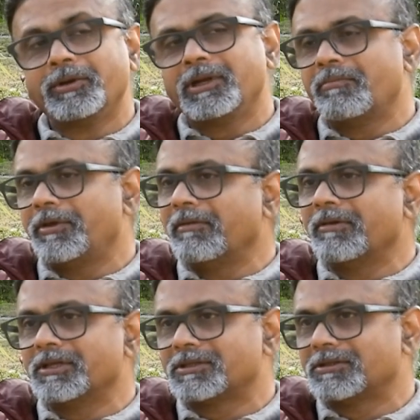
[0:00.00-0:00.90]
it in a
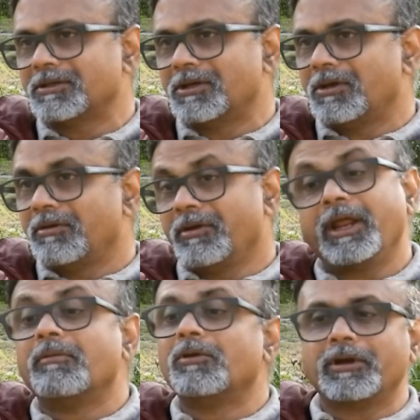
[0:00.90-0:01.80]
PMS, you are
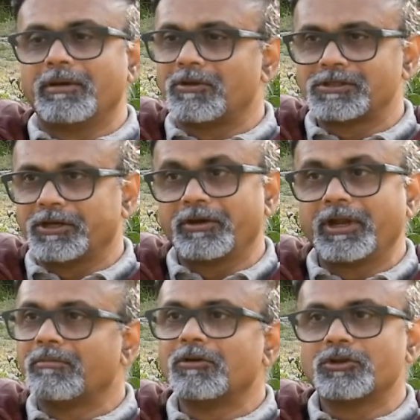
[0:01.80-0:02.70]
able to demonstrate, you are
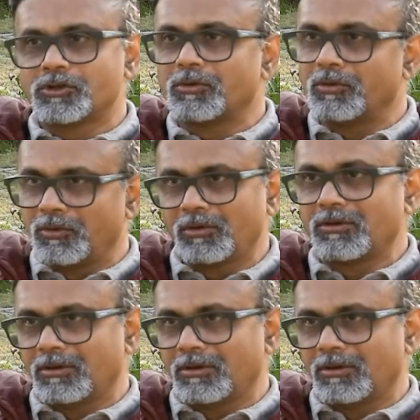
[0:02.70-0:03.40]
able to show, look,